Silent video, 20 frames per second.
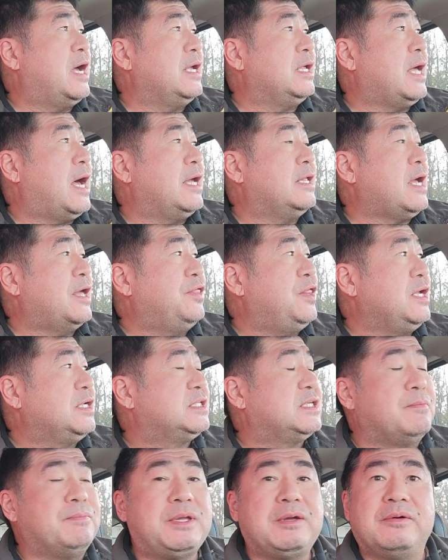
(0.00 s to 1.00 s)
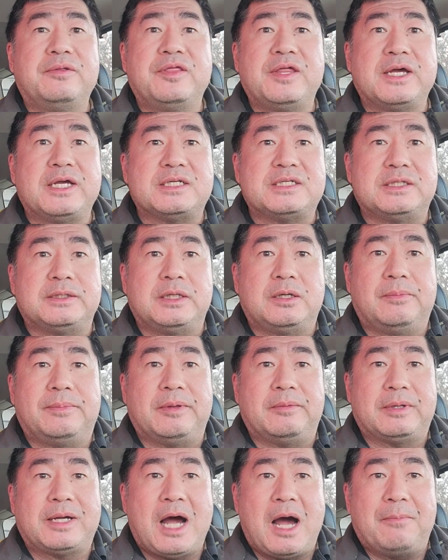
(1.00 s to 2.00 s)
I think some people think it's a little
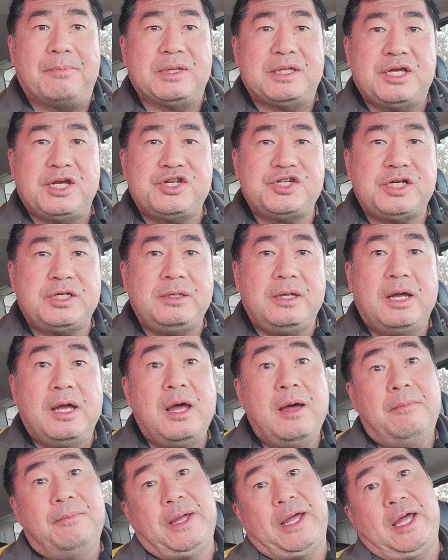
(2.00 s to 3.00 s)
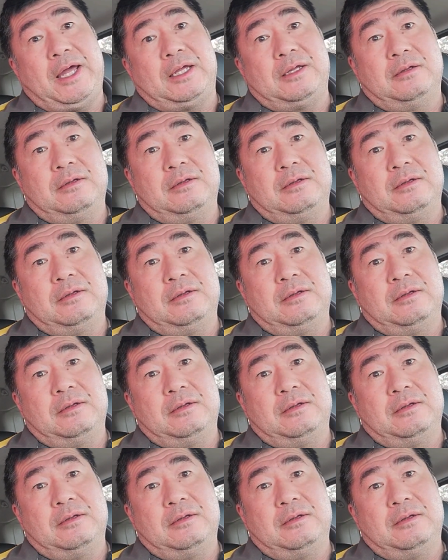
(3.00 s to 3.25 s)
bit competition, but hey,